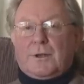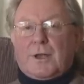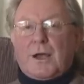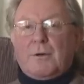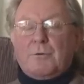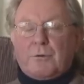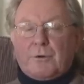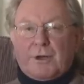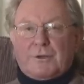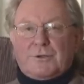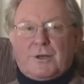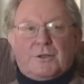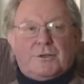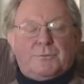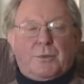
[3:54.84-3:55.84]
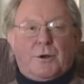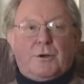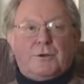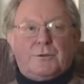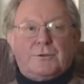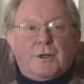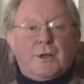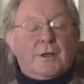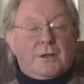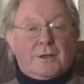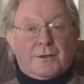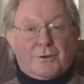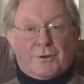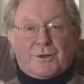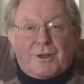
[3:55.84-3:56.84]
And we're in each other's pockets.
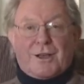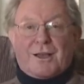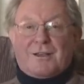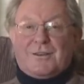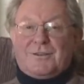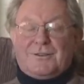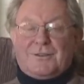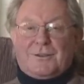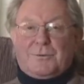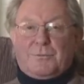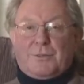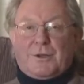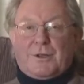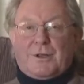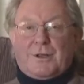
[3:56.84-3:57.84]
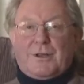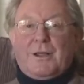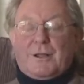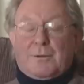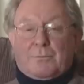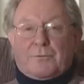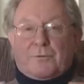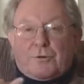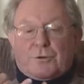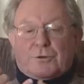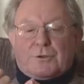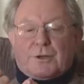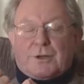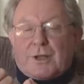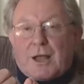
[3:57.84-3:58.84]
You can't be,
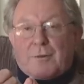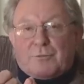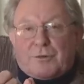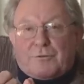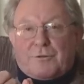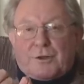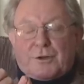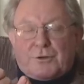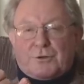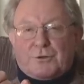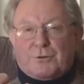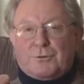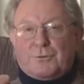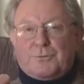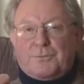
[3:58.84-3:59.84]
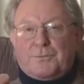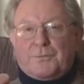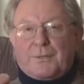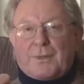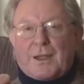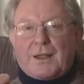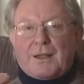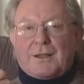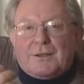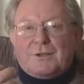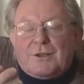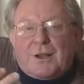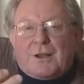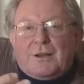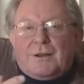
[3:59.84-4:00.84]
firstly, unprofessional,
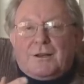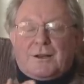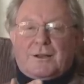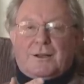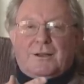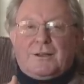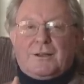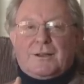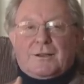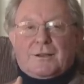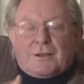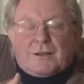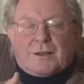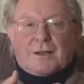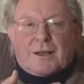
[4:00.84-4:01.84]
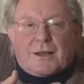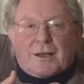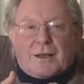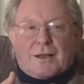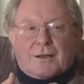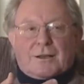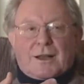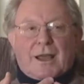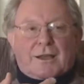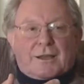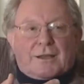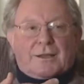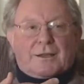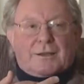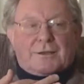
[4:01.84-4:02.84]
secondly,
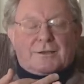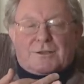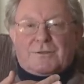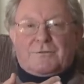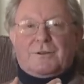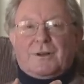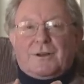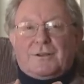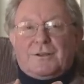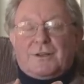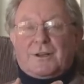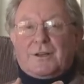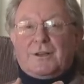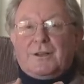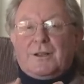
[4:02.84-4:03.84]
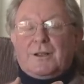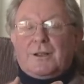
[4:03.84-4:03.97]
lacking in civility,